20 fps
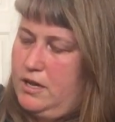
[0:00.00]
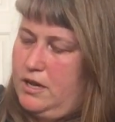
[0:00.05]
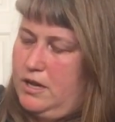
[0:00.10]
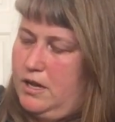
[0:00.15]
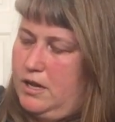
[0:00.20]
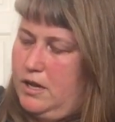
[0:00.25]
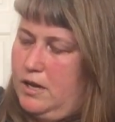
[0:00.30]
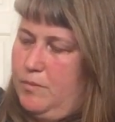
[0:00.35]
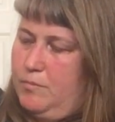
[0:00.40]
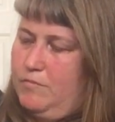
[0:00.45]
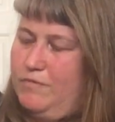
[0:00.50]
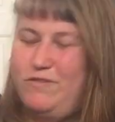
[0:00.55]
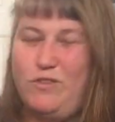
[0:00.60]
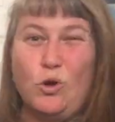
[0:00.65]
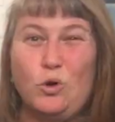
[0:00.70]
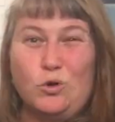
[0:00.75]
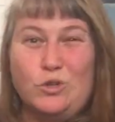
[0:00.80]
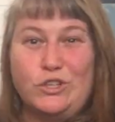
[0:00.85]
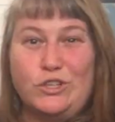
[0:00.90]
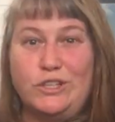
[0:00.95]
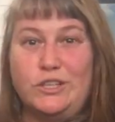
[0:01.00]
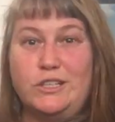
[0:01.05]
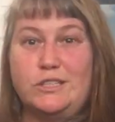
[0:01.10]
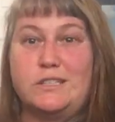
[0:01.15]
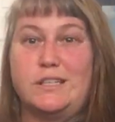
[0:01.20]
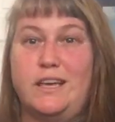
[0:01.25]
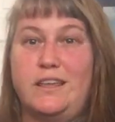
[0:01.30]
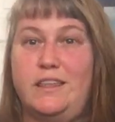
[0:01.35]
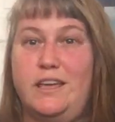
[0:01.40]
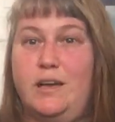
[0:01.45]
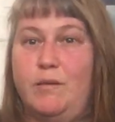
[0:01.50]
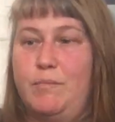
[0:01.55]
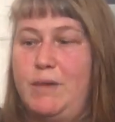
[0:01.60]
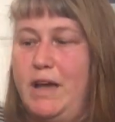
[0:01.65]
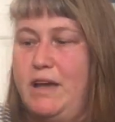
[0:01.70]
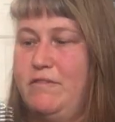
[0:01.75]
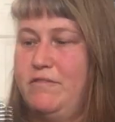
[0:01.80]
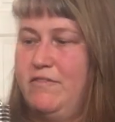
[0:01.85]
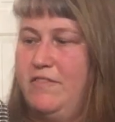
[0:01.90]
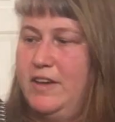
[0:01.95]
Um, folders, I think,
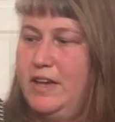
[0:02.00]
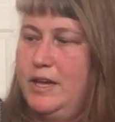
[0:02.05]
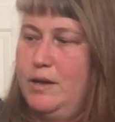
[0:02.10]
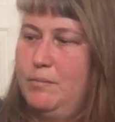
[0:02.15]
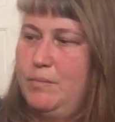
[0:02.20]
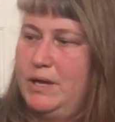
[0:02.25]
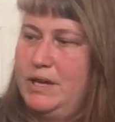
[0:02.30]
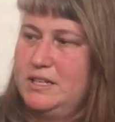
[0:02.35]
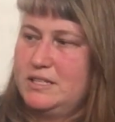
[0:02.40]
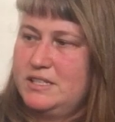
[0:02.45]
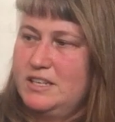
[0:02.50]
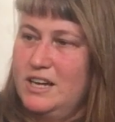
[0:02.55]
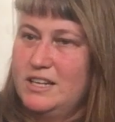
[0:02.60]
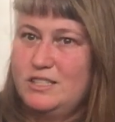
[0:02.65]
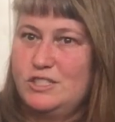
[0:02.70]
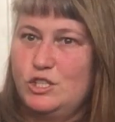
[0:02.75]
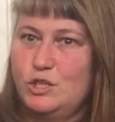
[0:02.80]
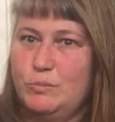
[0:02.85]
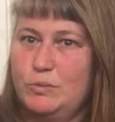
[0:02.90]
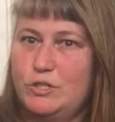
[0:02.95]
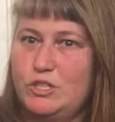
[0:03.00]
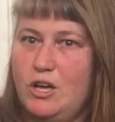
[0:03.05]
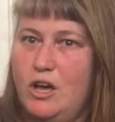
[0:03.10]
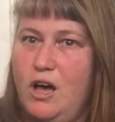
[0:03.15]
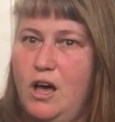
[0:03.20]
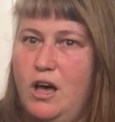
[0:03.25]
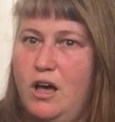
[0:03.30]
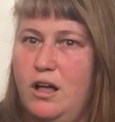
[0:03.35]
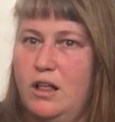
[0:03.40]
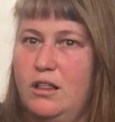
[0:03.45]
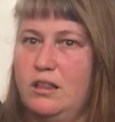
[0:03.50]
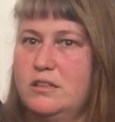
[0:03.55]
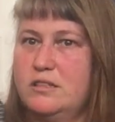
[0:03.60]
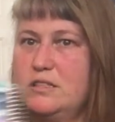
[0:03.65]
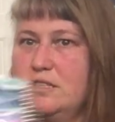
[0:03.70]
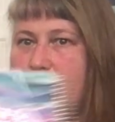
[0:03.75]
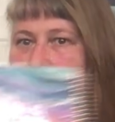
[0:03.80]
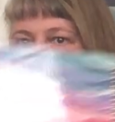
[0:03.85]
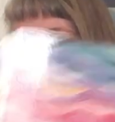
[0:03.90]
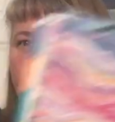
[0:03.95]
might fit, but it's not super tall.
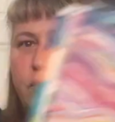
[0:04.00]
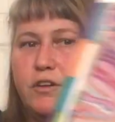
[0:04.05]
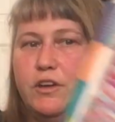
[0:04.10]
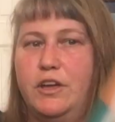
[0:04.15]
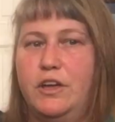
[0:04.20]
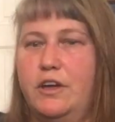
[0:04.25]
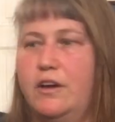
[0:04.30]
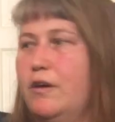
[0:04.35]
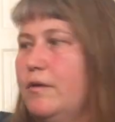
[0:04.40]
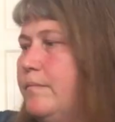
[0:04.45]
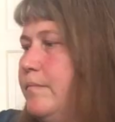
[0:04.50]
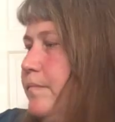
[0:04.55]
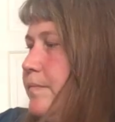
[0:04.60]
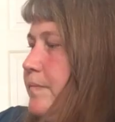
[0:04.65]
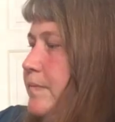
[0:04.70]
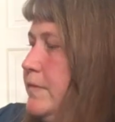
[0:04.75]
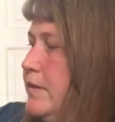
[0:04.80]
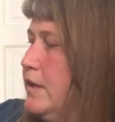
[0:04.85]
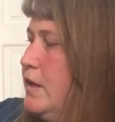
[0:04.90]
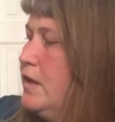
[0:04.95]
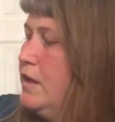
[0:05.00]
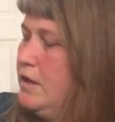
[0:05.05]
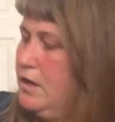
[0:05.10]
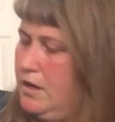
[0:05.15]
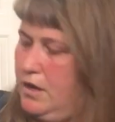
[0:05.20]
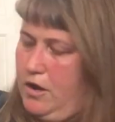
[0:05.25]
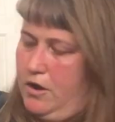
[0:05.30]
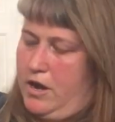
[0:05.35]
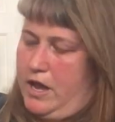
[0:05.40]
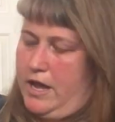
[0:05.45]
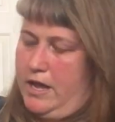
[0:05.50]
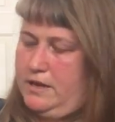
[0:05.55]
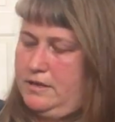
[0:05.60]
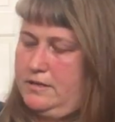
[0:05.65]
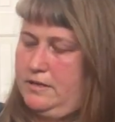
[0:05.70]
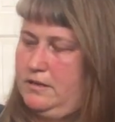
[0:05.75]
So there you go. All right.